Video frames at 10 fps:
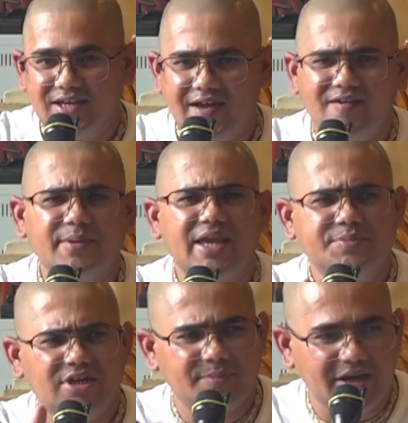I'll be
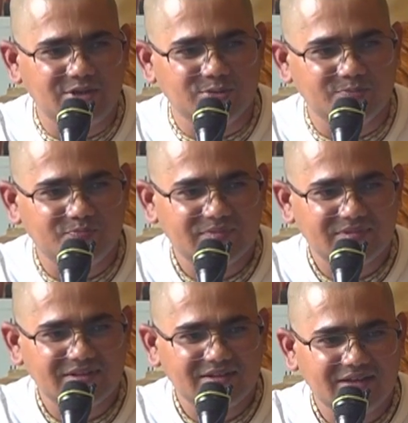captured by you.
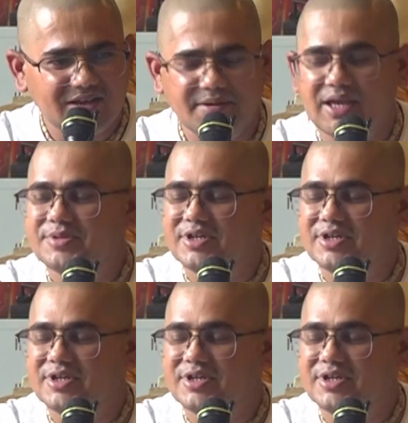And